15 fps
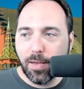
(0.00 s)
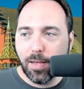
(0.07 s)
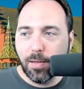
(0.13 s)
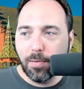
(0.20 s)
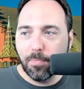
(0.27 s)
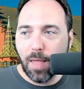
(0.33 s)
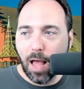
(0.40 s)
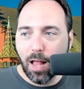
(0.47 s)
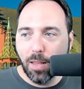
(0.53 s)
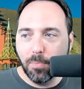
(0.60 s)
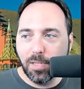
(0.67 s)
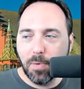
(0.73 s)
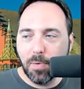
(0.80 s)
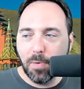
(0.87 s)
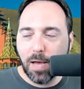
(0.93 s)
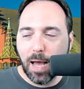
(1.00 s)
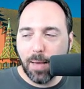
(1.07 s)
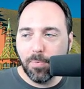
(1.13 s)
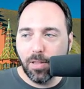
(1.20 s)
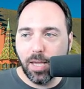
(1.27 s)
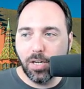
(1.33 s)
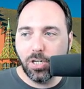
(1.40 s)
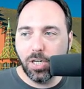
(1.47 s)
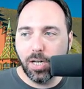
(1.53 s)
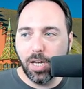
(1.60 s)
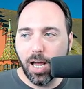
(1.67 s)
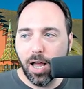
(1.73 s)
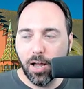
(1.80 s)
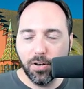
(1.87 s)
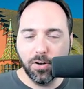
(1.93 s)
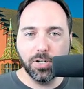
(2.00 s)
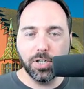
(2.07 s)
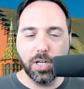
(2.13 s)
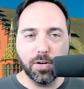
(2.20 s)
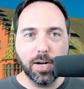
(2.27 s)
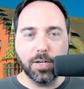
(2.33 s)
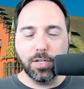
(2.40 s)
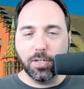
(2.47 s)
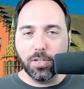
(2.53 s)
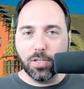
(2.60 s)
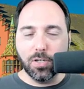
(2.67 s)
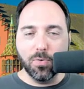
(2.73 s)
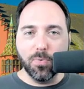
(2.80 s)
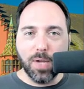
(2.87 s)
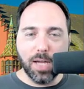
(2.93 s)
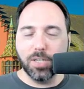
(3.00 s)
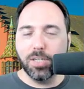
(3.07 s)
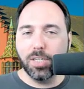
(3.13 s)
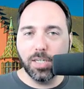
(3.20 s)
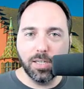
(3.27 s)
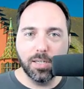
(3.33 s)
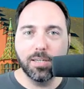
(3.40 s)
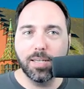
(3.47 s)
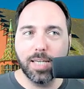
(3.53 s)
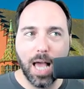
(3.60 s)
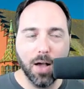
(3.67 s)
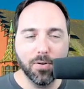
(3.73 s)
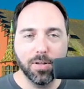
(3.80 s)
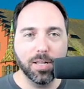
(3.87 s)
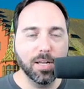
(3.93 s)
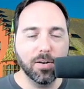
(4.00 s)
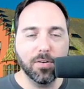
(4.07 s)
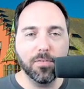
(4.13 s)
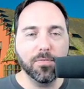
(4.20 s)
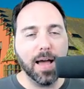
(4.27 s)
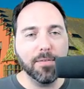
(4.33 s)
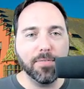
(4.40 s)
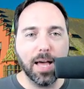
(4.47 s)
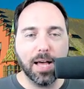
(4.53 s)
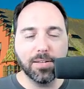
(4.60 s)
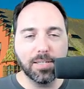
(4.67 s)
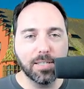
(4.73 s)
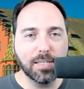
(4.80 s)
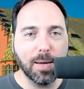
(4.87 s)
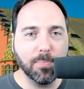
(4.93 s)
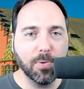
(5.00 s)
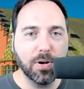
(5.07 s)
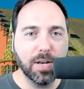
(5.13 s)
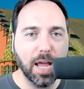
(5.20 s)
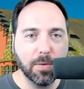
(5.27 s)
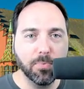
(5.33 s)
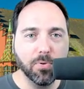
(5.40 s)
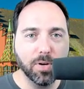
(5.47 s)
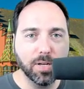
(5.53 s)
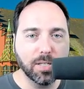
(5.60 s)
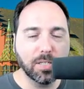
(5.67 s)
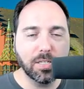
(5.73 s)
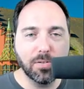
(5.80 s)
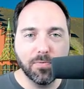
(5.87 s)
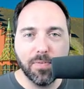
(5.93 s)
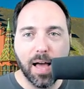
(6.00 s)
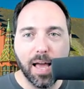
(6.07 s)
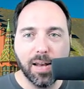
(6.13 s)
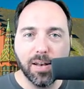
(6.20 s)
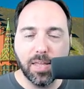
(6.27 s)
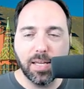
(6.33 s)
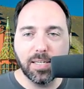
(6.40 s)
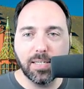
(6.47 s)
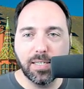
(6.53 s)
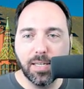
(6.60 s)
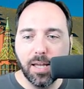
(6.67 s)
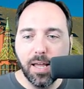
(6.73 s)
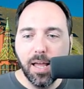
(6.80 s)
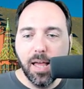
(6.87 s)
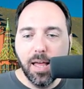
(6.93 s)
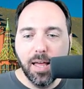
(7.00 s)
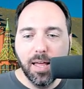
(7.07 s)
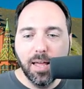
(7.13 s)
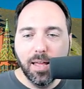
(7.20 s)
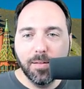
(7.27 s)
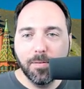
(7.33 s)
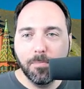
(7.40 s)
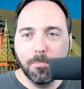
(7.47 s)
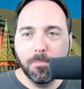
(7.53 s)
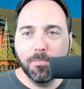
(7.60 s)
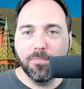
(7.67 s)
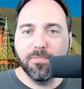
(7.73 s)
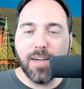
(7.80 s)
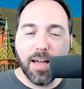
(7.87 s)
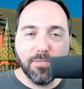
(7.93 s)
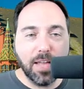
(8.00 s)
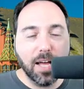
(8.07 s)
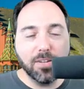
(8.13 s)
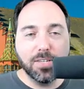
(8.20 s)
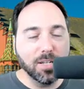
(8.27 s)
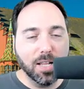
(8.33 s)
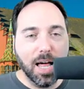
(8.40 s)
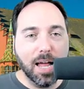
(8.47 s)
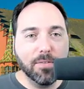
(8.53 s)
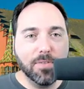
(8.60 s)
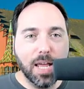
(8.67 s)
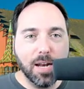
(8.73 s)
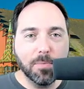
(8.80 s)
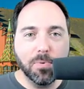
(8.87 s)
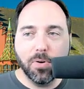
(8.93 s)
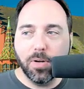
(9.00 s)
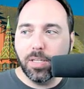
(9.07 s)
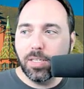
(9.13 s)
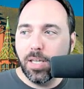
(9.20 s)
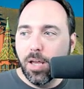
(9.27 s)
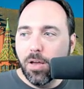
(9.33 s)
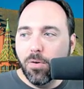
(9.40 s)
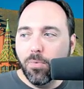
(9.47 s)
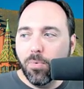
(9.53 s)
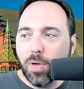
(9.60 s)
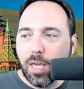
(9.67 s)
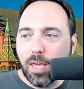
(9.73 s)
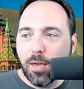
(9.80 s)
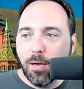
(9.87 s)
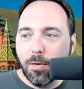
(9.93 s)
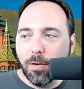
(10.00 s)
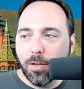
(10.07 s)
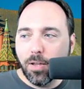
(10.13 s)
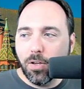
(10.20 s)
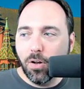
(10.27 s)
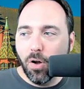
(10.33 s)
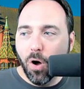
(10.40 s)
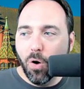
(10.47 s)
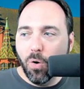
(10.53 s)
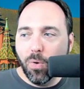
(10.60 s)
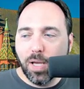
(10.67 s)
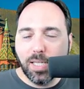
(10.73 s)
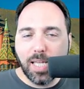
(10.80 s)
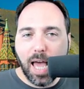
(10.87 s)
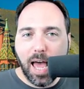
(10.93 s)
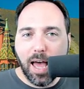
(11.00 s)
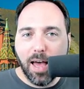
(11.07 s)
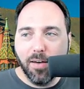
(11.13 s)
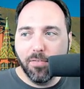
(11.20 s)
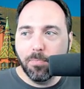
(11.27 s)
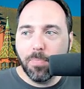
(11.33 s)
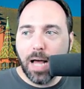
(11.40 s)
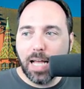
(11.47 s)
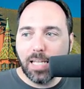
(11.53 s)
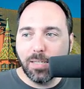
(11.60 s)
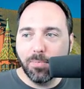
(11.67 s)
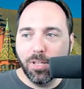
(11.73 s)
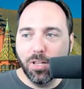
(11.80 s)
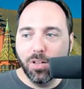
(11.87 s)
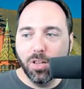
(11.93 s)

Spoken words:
50 elements of the population, 100 generations. So we actually calculated 5,000 separate data points to find this. 5,000 is a lot of data points. We could always have